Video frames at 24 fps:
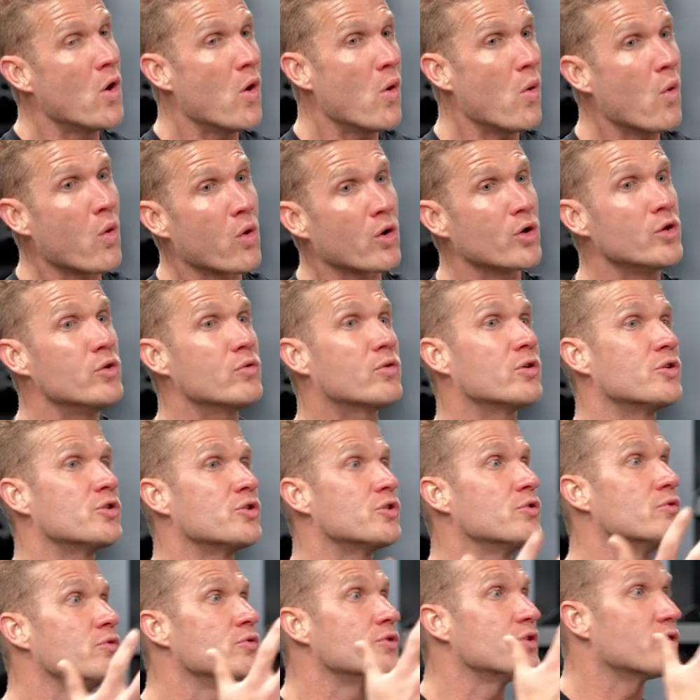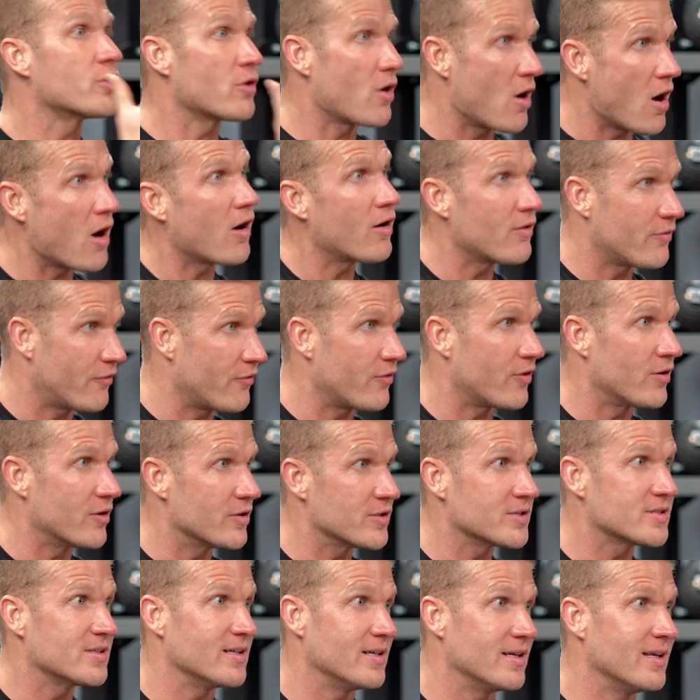Or you can choose your hard
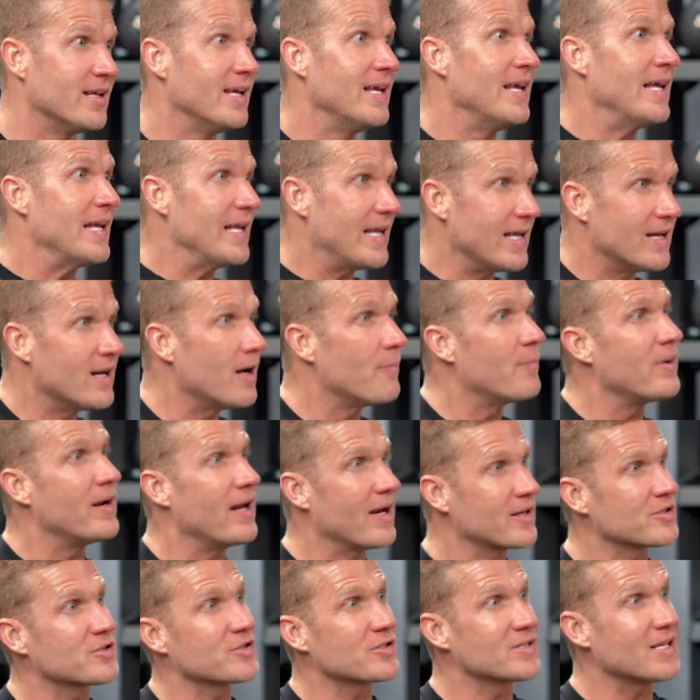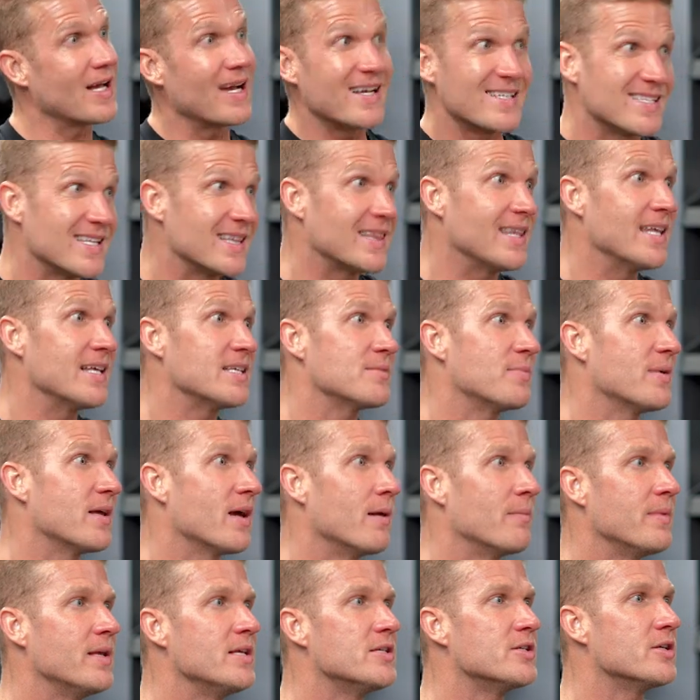first and get up and exercise and things
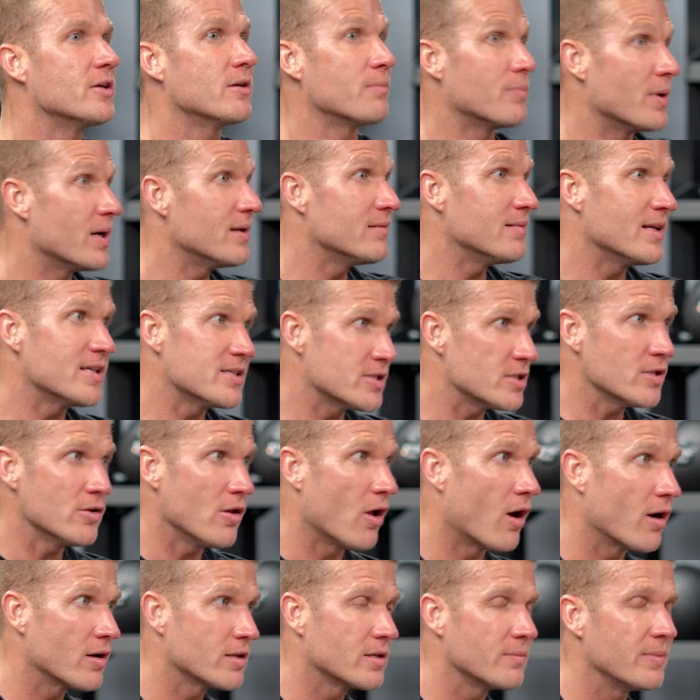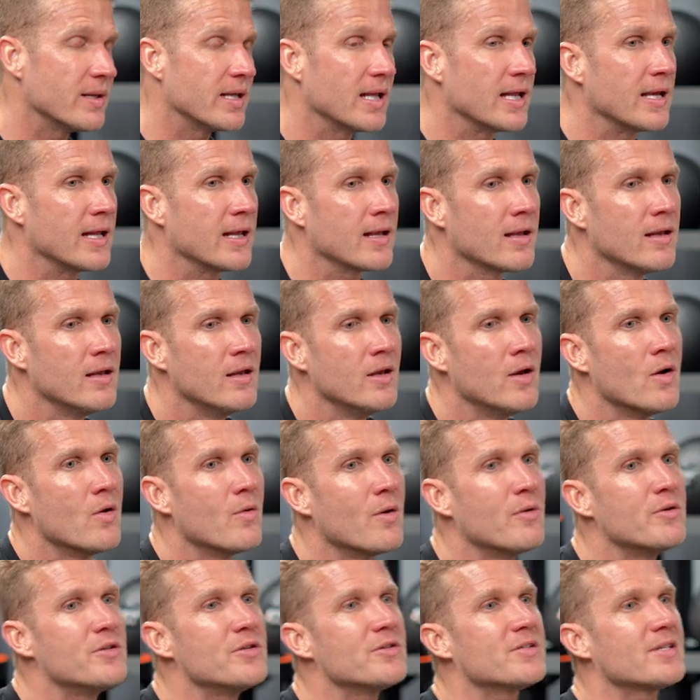become easier, but it's still hard at the beginning.
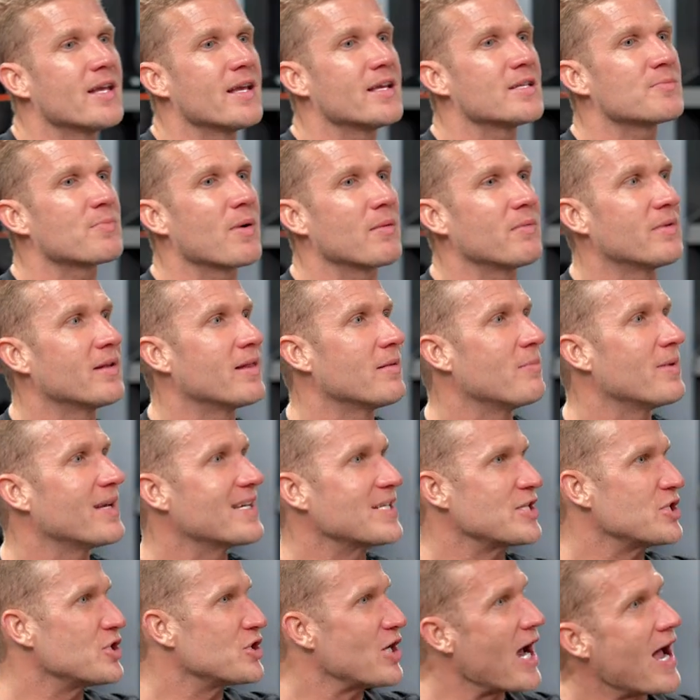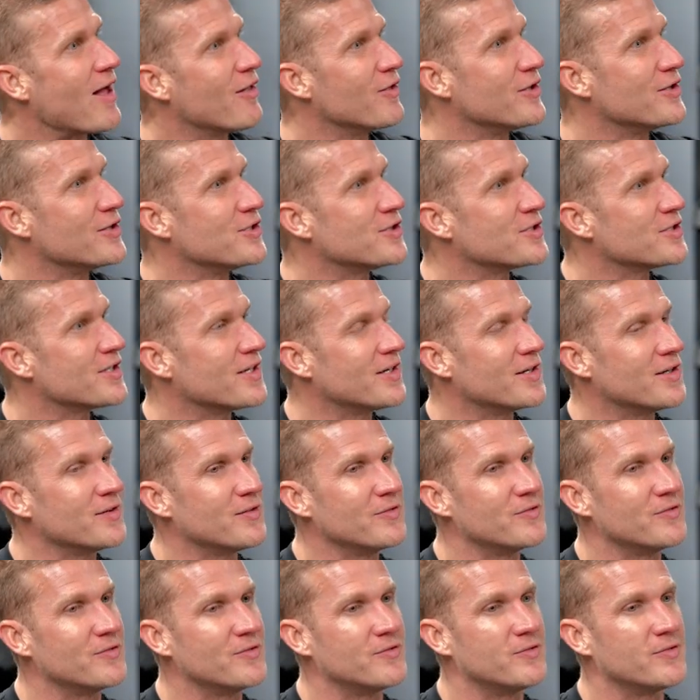What would you say is probably the biggest challenge
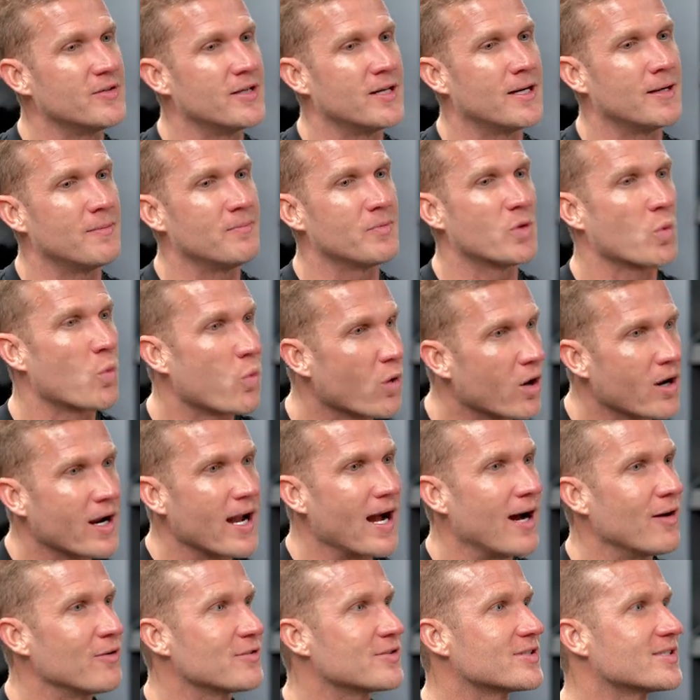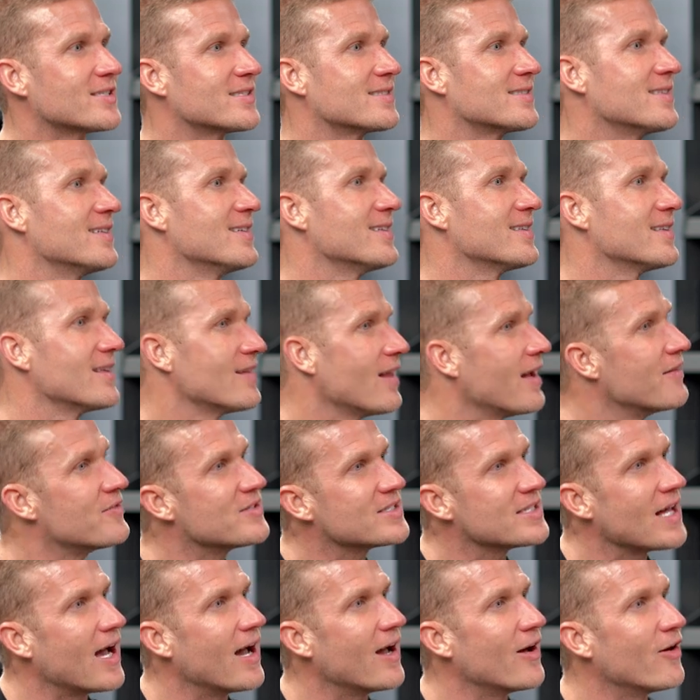of um, the workouts, the, the
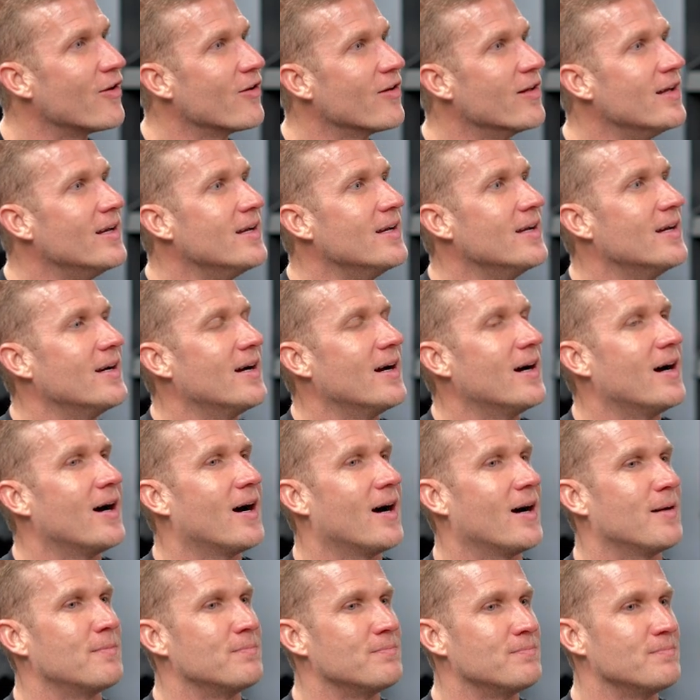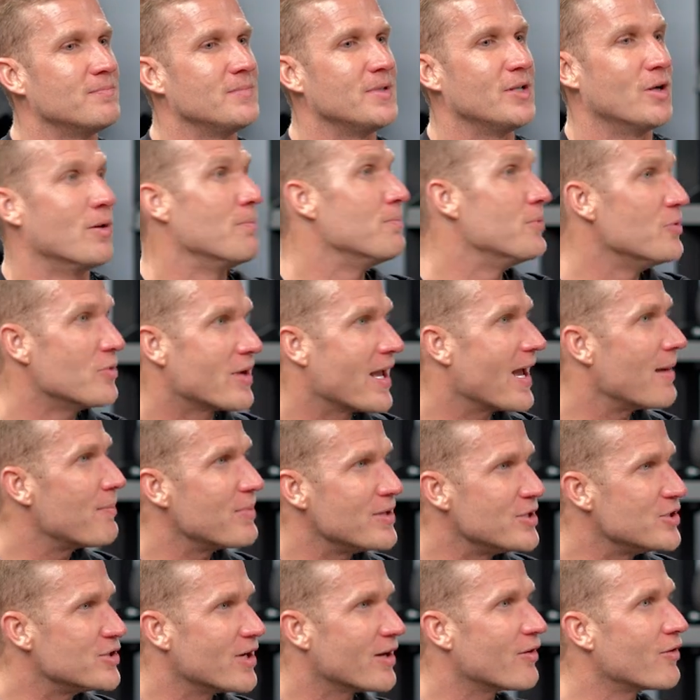lifestyle, um, you know, boot camp
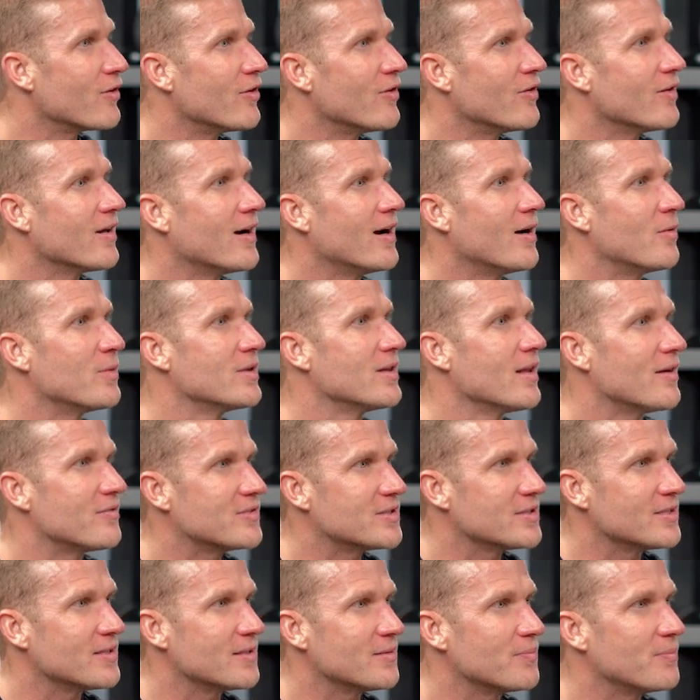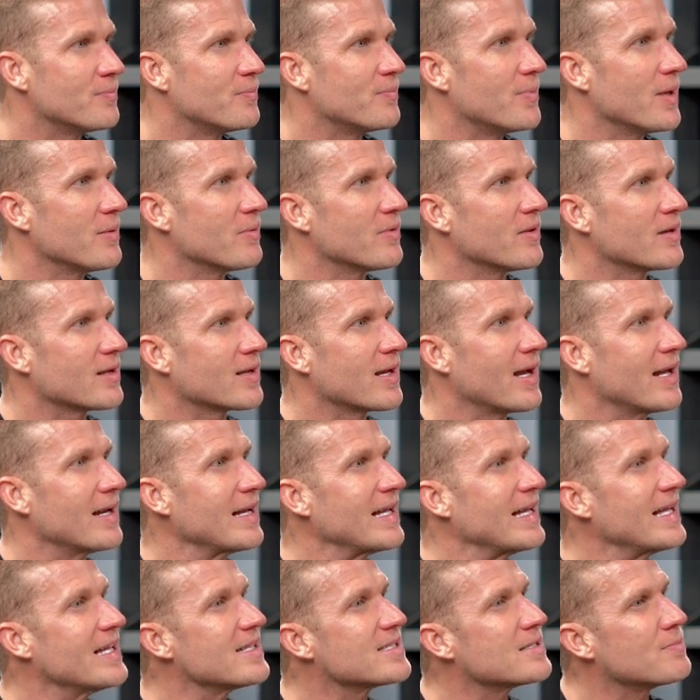in general? I would love to be able to kind
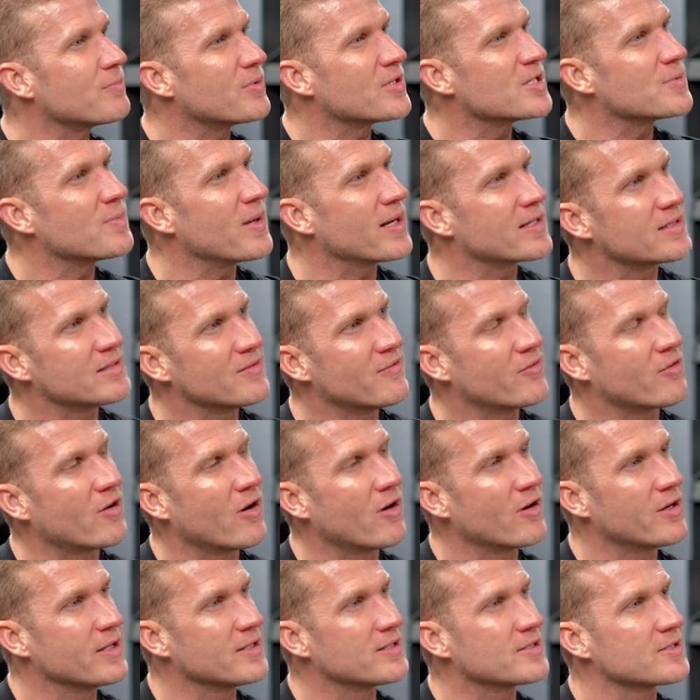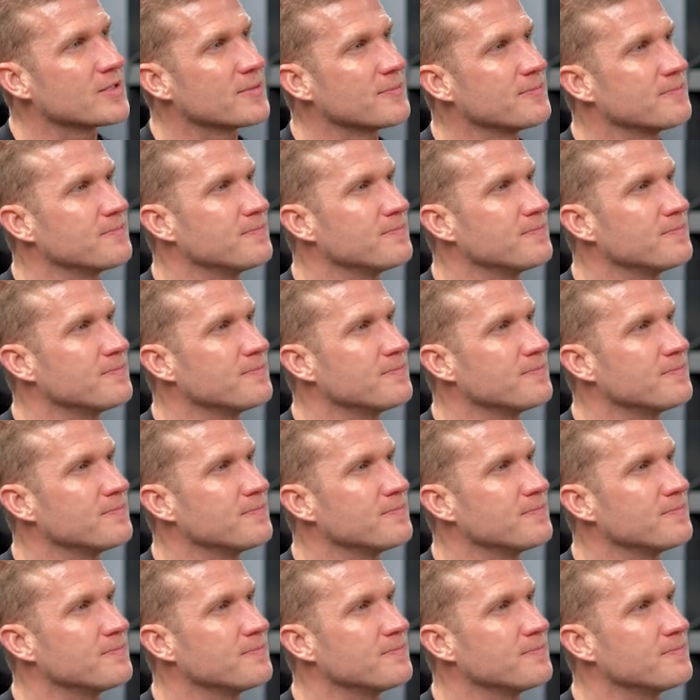of get some perspective for our audience.